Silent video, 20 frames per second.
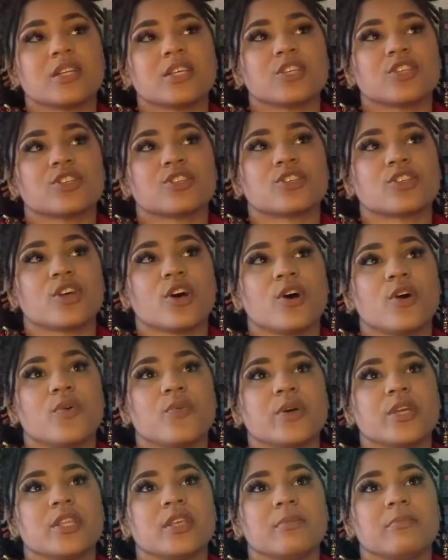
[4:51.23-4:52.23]
so
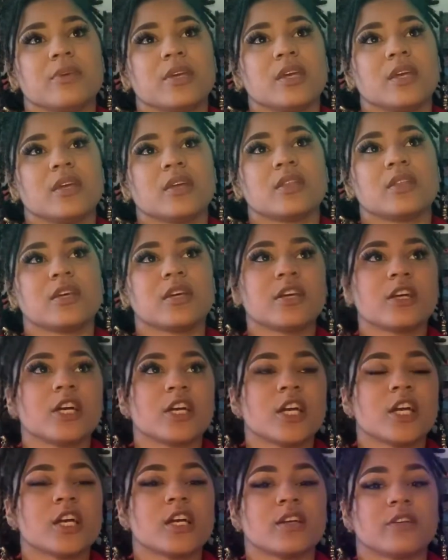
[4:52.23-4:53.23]
with it being
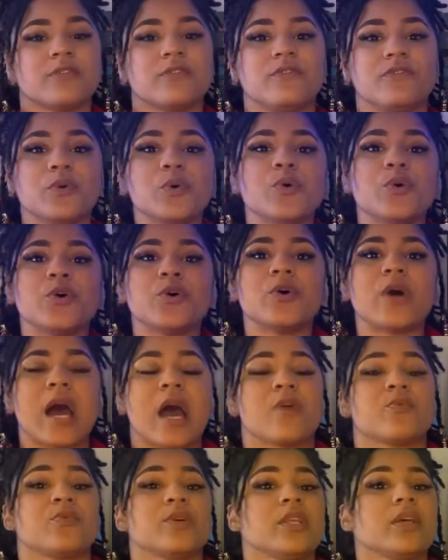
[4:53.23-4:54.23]
thicker and full,
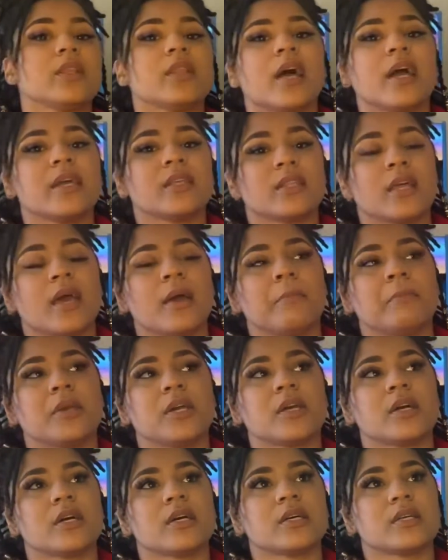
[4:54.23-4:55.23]
I really like that
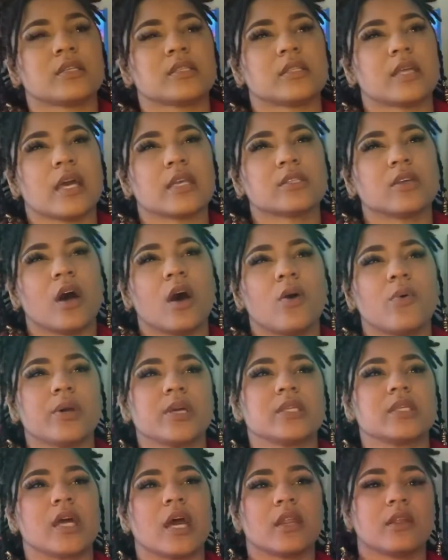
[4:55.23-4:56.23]
because that's
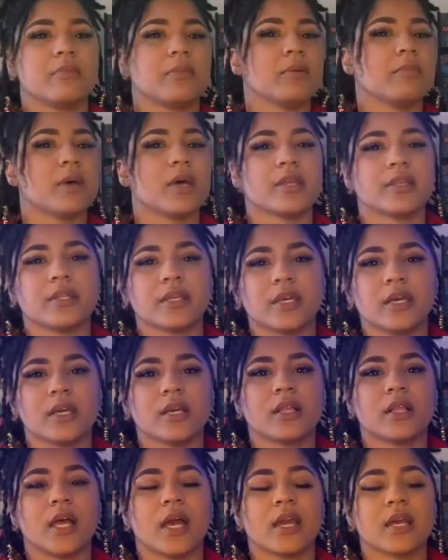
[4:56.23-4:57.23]
always kind of been my
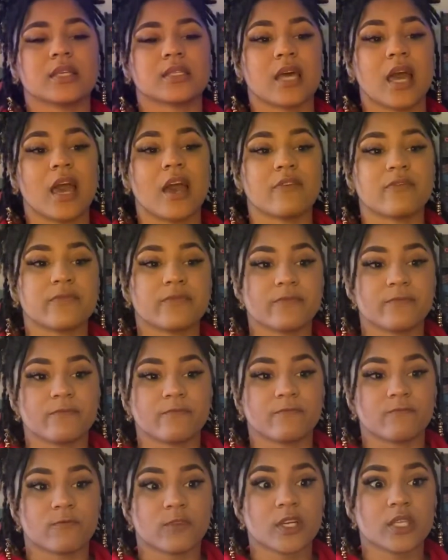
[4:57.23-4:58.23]
thing. Like, cause I have
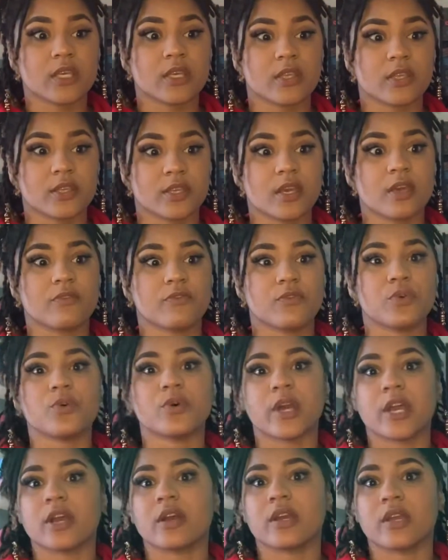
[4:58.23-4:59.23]
really thick, full
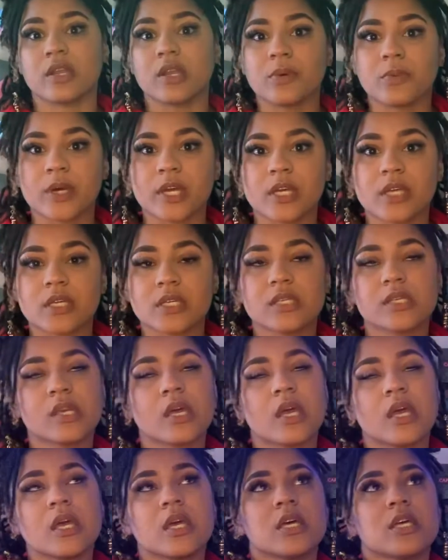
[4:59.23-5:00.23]
hair anyways.
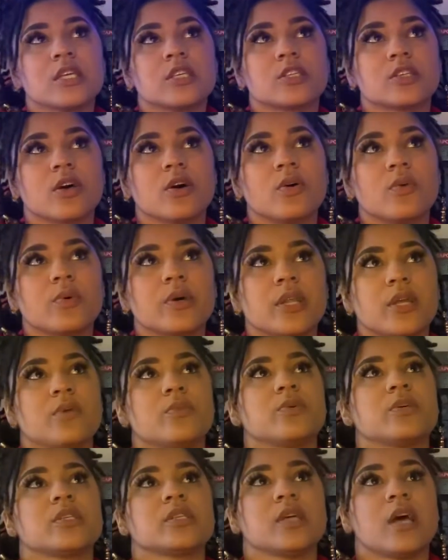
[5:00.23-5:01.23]
So when it
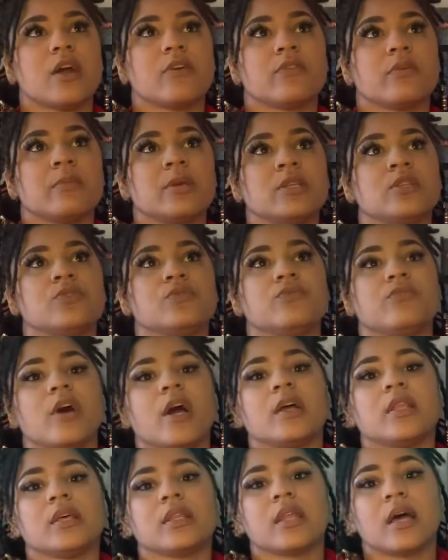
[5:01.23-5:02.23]
was time for me to
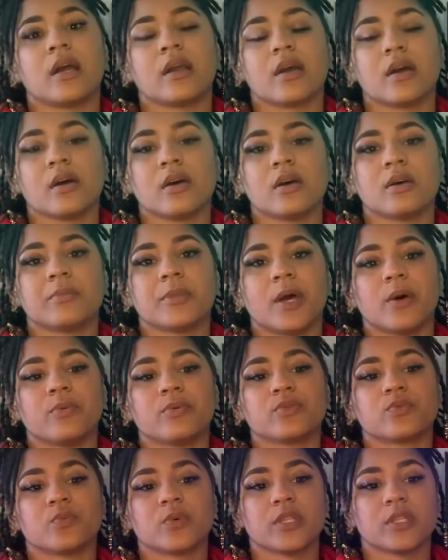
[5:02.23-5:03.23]
finally lock up, that
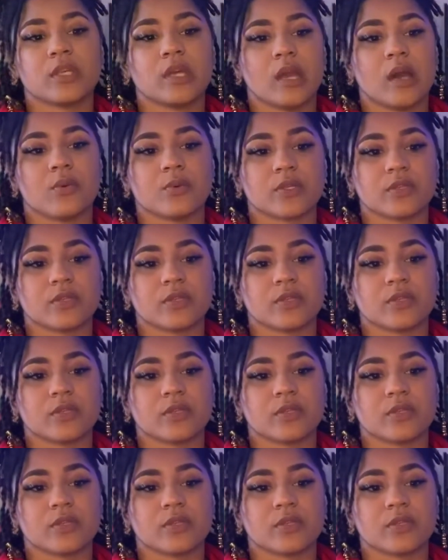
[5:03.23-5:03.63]
was one thing I was